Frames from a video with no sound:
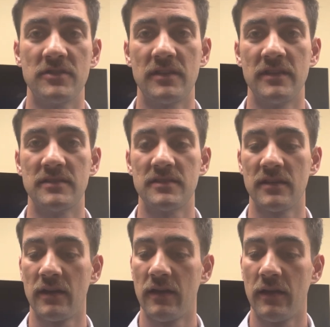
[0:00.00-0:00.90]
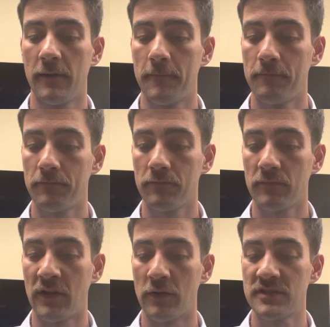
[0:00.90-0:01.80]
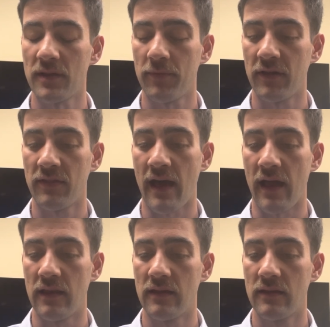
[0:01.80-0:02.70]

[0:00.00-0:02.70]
It's it's something that